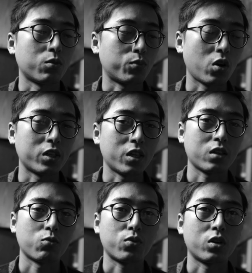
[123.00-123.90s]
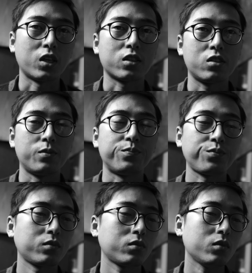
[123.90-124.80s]
product product
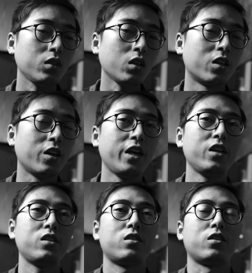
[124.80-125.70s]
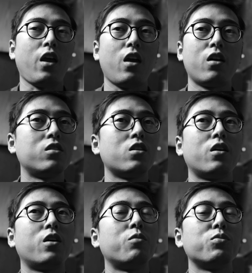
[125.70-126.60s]
it is and
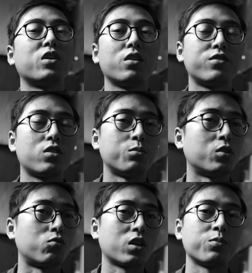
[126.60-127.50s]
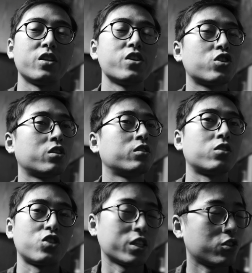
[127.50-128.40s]
uh, maybe give some uh, recommendations,
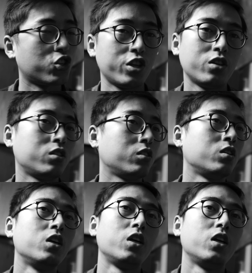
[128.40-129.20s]
suggestions,